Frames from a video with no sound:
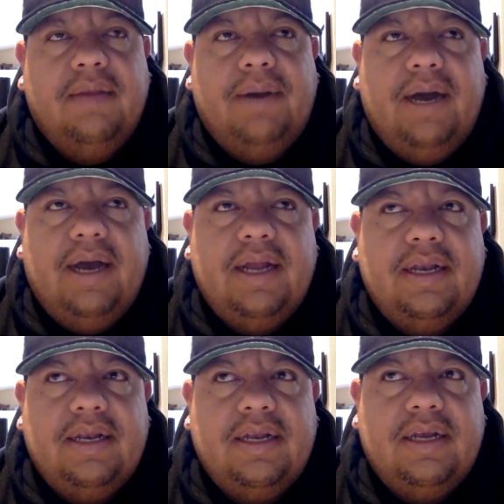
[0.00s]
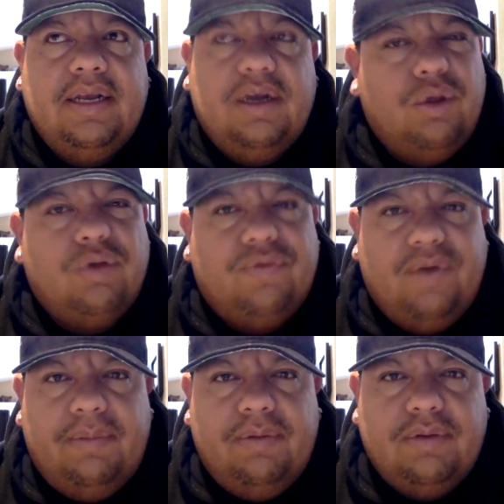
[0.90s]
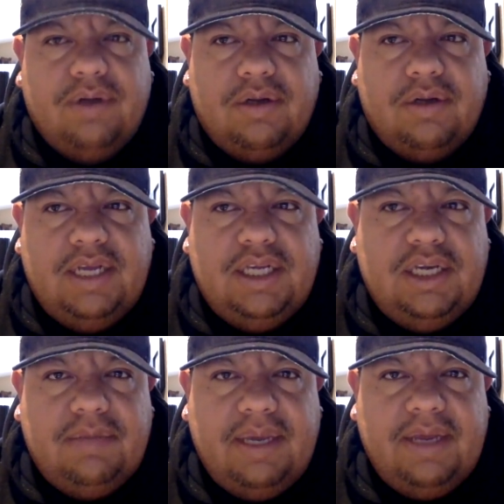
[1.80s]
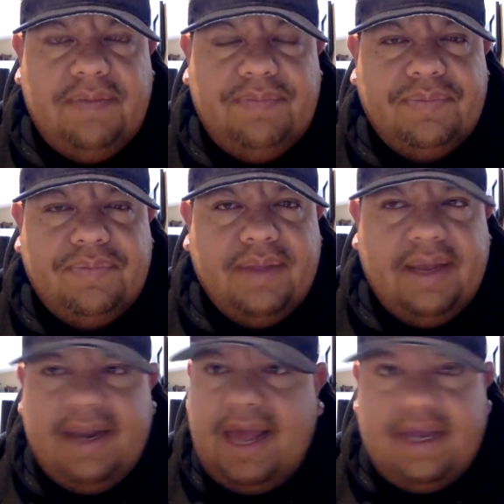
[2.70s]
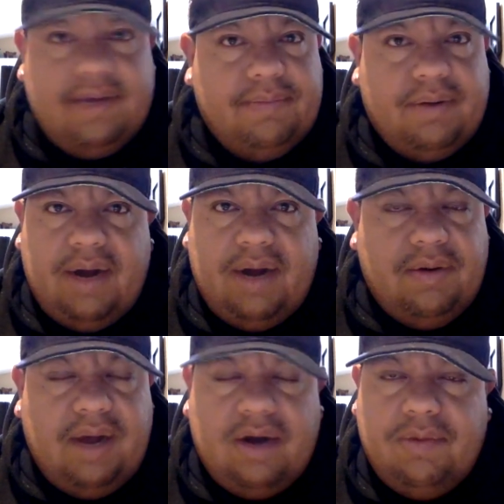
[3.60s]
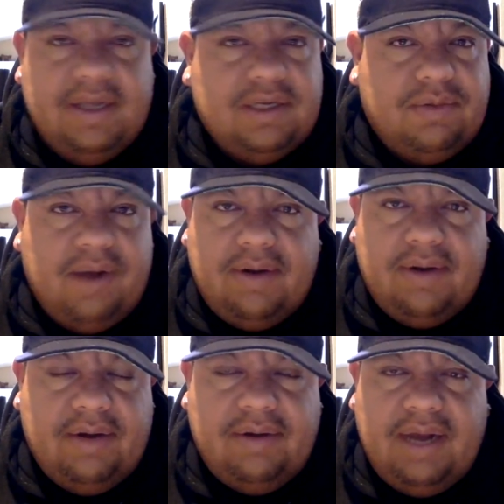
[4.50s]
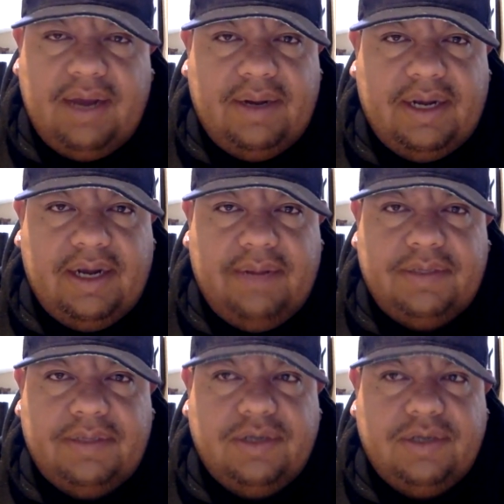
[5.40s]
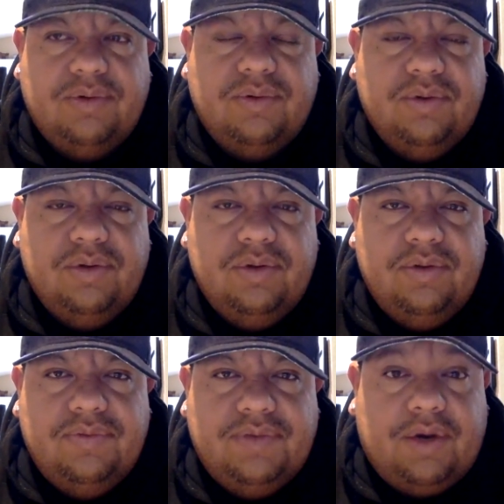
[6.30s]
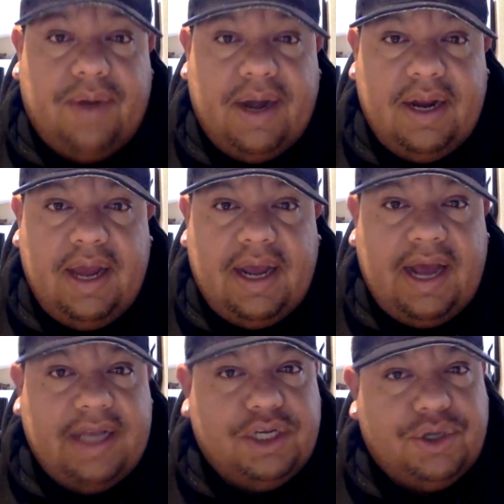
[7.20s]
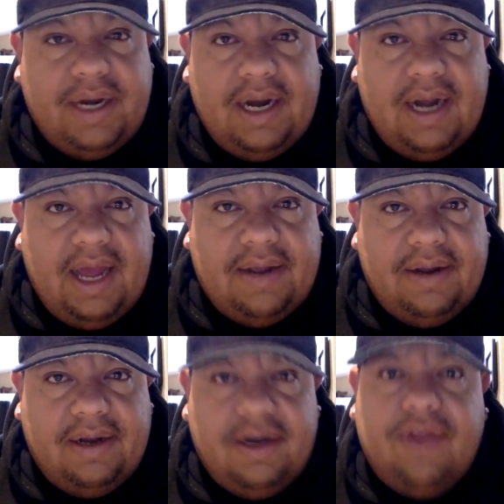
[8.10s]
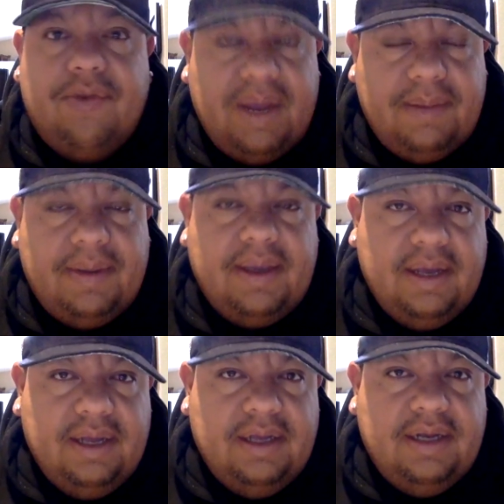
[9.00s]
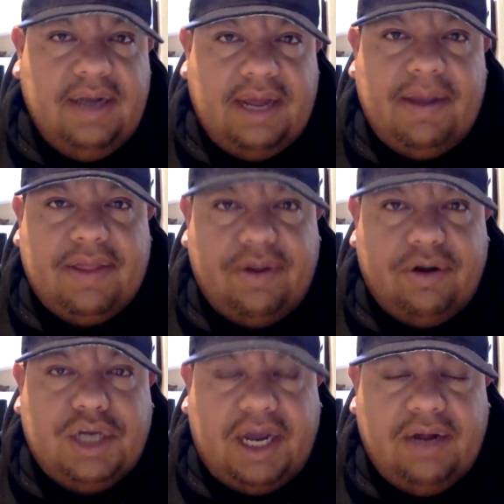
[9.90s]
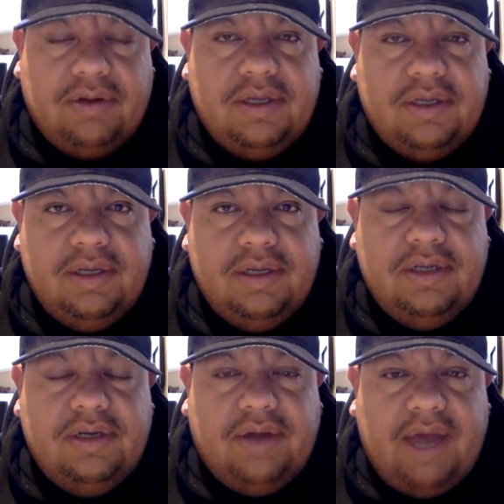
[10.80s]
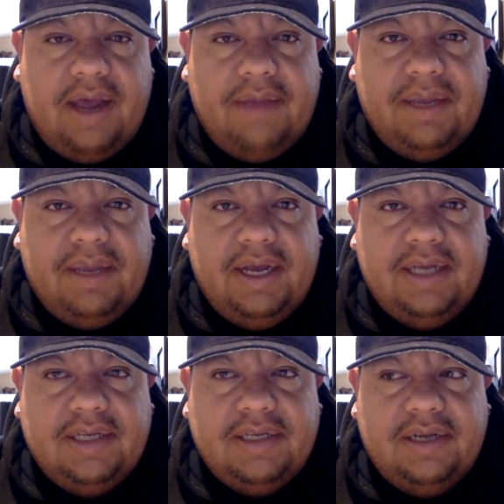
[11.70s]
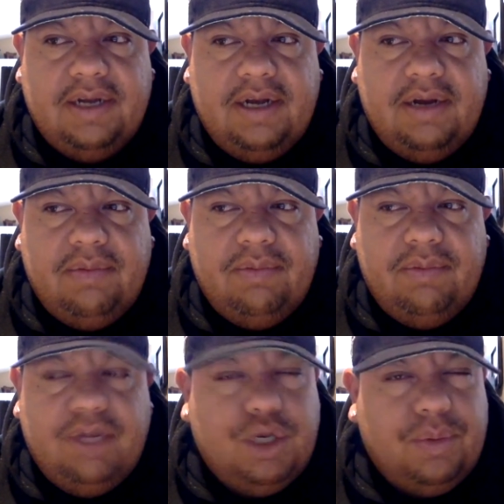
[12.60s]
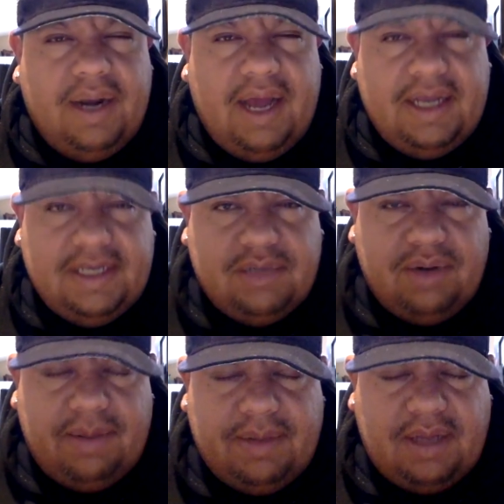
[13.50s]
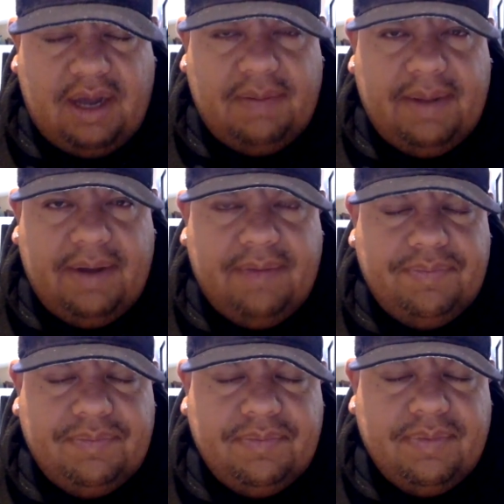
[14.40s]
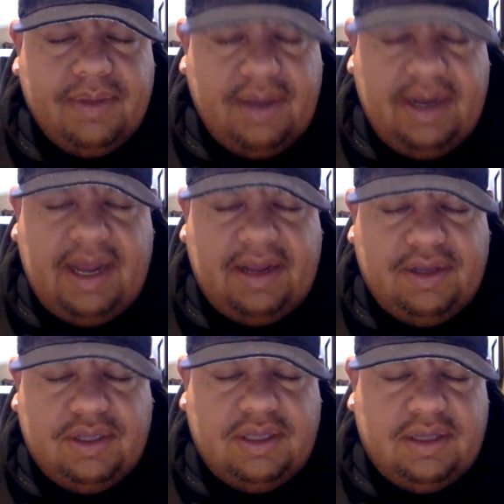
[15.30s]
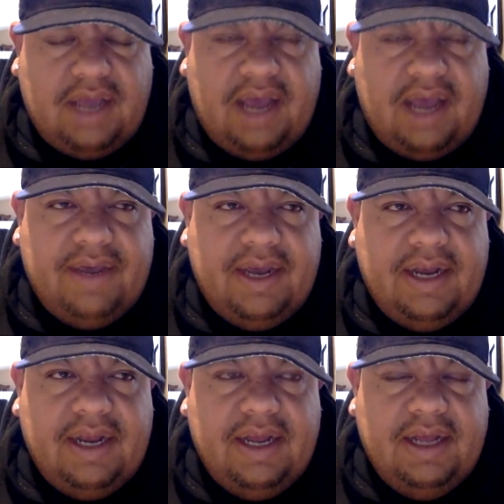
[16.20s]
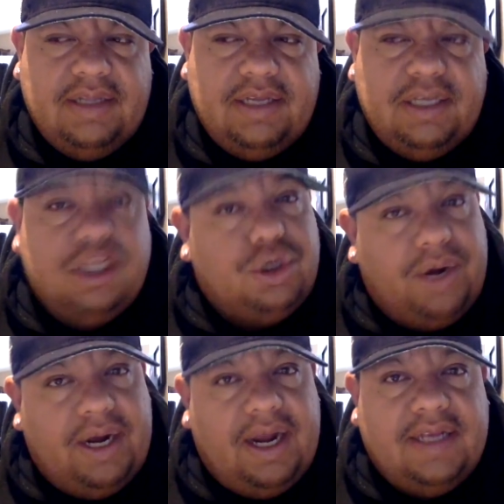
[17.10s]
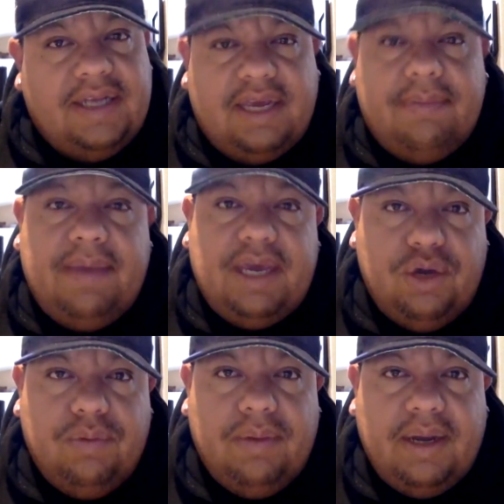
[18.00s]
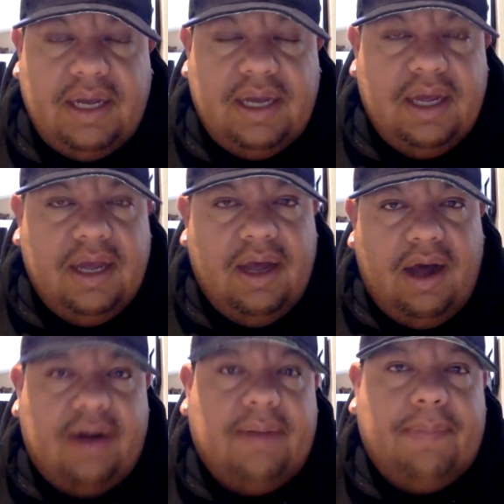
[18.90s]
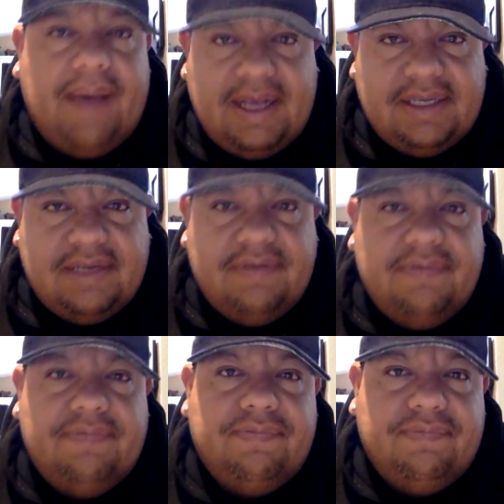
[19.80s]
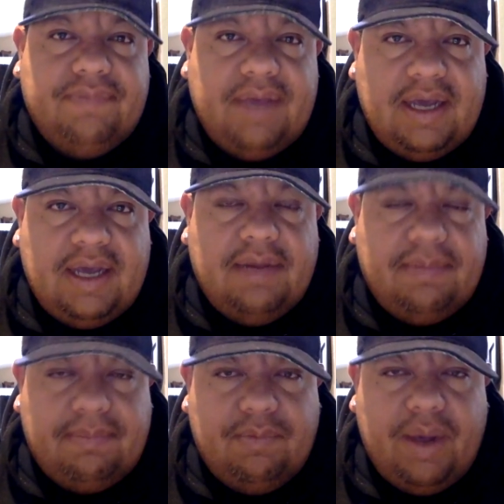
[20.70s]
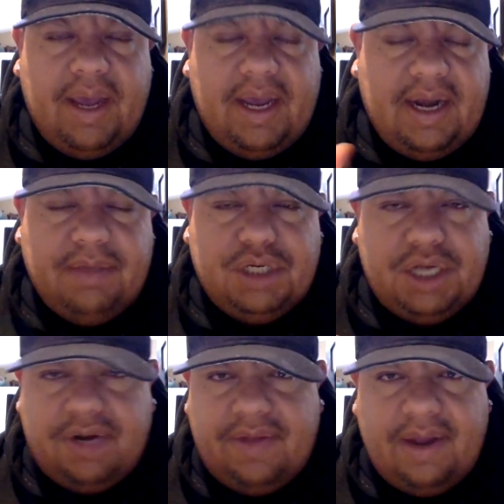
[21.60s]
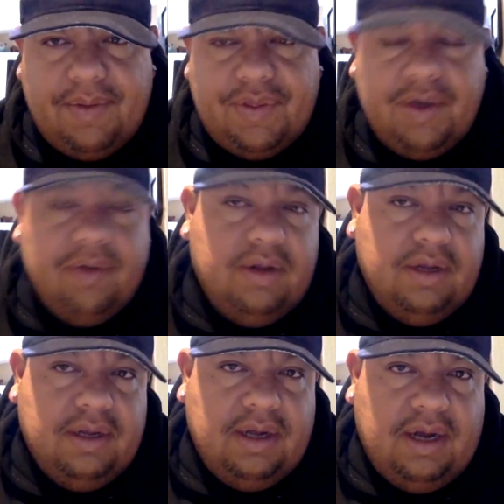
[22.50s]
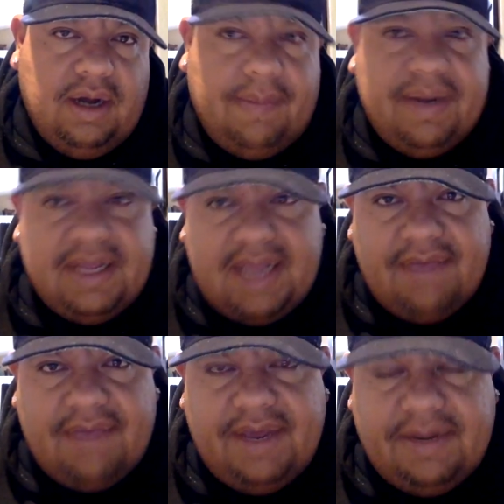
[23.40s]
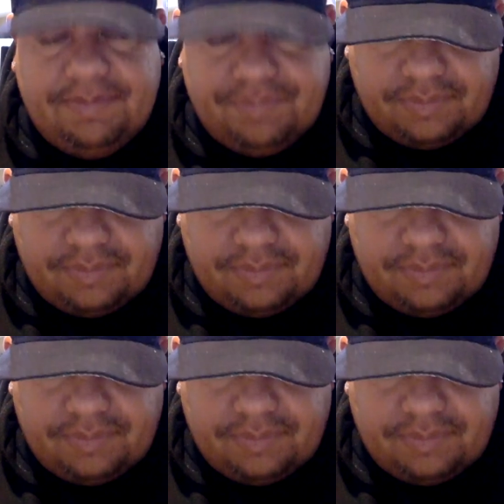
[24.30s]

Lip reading: But, those fumbles are teaching me, like, bro, I don't mess around now. Like when it comes to credit, like I treat it like another baby, like my third child. Okay. Because when you realize this, what to talk about and like dive in, these trade lines can make you money on a passive income way. And I'm going to share that with you. I'm going to dive in.